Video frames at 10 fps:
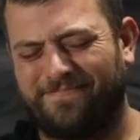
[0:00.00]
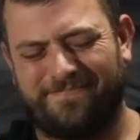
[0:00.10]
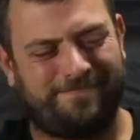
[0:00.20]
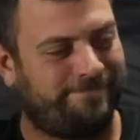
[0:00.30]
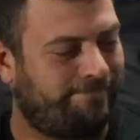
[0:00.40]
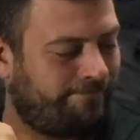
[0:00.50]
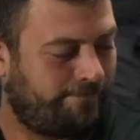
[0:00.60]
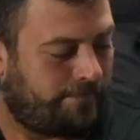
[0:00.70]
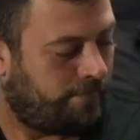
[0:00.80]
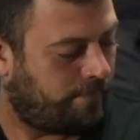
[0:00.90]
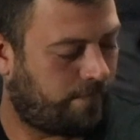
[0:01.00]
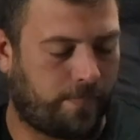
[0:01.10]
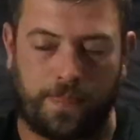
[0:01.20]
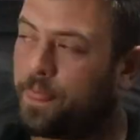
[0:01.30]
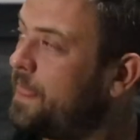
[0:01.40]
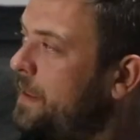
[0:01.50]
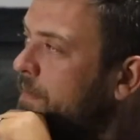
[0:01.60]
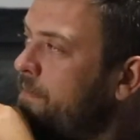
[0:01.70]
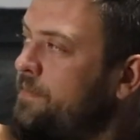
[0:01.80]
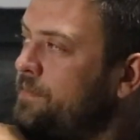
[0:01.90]

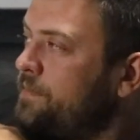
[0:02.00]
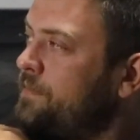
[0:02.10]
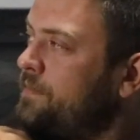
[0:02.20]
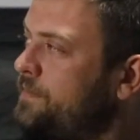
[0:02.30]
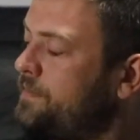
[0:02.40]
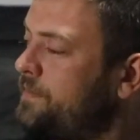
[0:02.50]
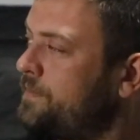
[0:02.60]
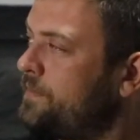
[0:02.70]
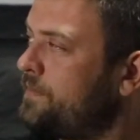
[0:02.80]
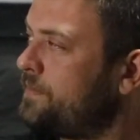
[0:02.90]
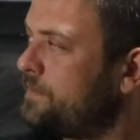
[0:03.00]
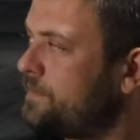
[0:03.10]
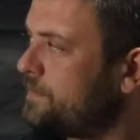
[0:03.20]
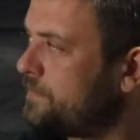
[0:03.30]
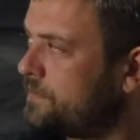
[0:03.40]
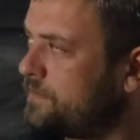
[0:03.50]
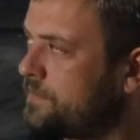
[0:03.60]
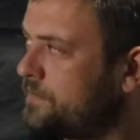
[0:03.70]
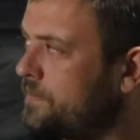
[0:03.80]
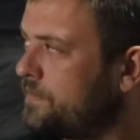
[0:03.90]

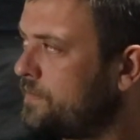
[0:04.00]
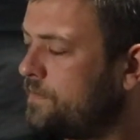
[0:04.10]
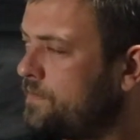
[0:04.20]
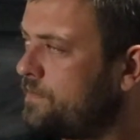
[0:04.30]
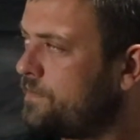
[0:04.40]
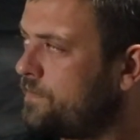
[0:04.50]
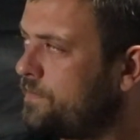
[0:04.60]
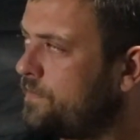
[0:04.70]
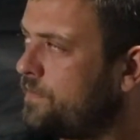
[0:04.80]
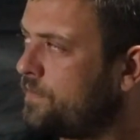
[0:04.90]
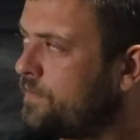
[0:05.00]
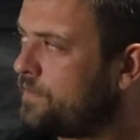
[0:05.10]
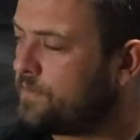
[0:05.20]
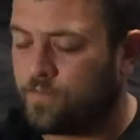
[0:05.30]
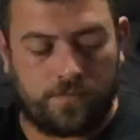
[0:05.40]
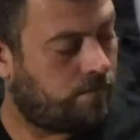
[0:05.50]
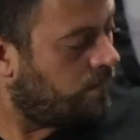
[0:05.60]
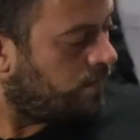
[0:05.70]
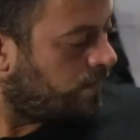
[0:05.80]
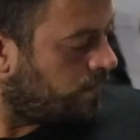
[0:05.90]

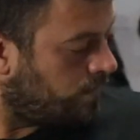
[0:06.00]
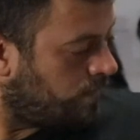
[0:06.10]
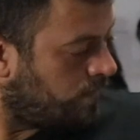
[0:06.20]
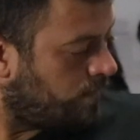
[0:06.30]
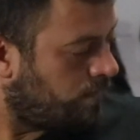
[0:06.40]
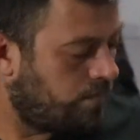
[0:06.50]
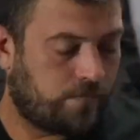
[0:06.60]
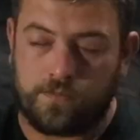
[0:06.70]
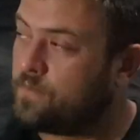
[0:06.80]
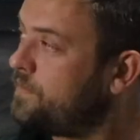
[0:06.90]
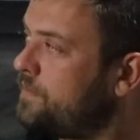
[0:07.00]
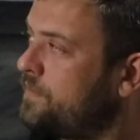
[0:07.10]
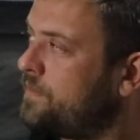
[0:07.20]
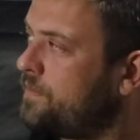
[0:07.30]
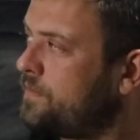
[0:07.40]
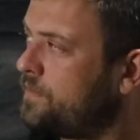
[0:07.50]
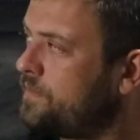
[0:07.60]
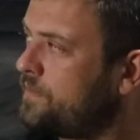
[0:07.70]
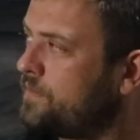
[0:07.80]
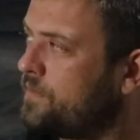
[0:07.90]
This person isn't speaking.